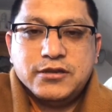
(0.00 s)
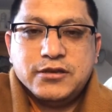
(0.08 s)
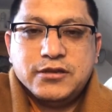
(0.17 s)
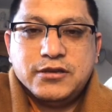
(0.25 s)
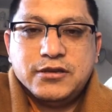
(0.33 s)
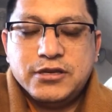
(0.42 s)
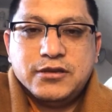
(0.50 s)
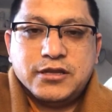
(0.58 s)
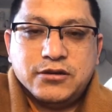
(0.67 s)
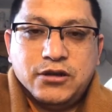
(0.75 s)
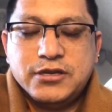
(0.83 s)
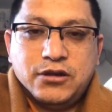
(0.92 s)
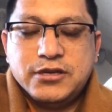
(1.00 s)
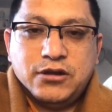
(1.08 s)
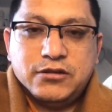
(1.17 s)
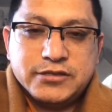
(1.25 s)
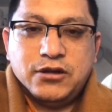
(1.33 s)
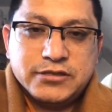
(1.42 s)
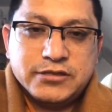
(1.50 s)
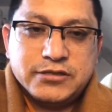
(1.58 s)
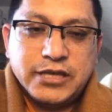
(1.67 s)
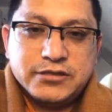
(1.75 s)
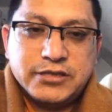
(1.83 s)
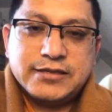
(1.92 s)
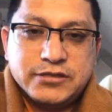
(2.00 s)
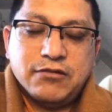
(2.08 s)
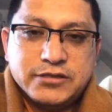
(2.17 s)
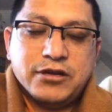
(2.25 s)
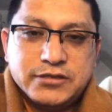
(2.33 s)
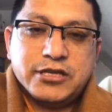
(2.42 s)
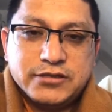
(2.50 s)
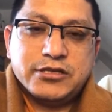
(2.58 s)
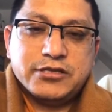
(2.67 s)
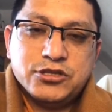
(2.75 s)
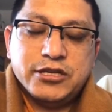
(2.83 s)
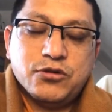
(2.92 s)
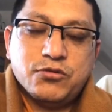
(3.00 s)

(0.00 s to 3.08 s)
that always takes our attention